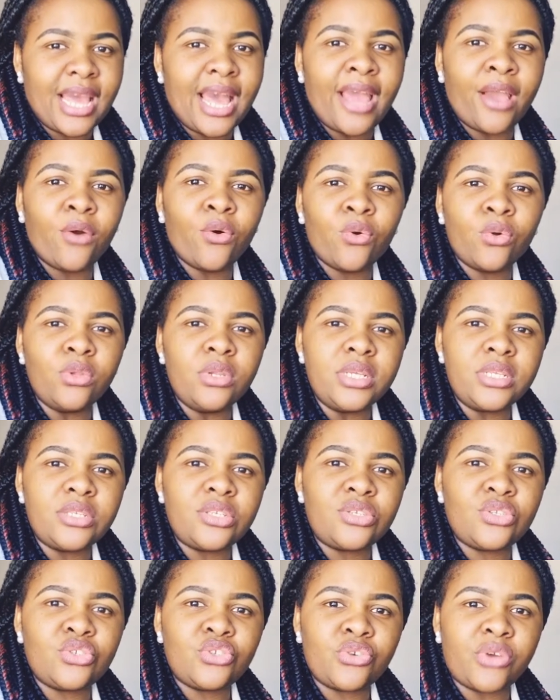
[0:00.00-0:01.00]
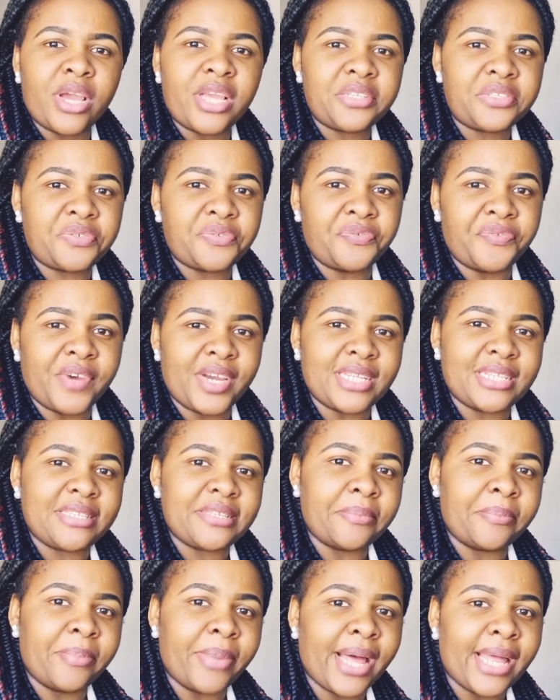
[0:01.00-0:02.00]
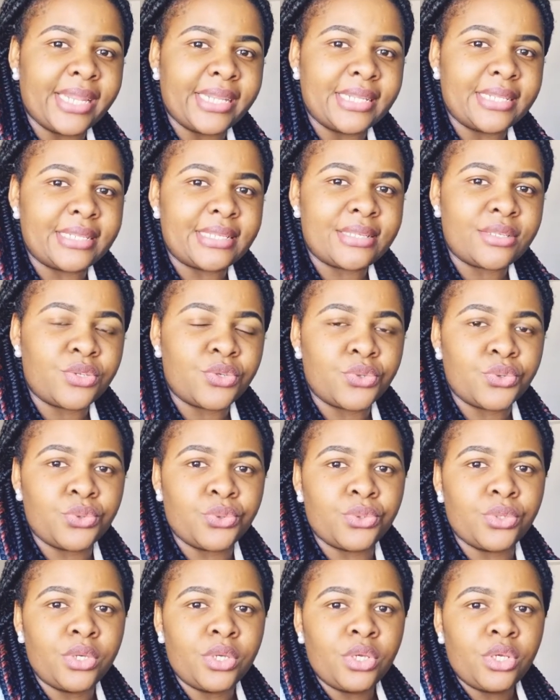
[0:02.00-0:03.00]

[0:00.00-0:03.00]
I always try to find some balance to